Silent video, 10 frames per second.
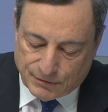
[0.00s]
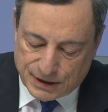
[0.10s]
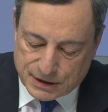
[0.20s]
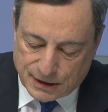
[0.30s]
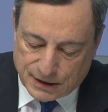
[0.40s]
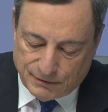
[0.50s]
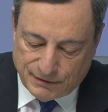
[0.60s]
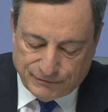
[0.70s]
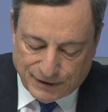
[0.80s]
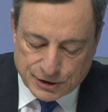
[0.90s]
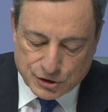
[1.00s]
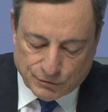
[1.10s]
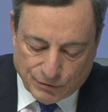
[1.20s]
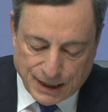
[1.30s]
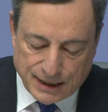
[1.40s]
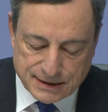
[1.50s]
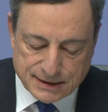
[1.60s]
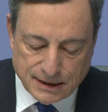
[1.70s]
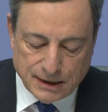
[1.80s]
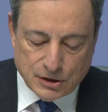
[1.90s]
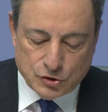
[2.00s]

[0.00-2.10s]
return of inflation rates